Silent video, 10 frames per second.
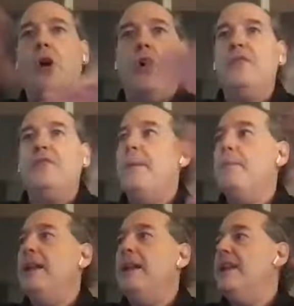aren't that
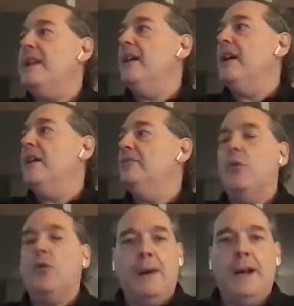many
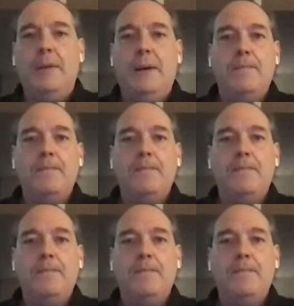local minima.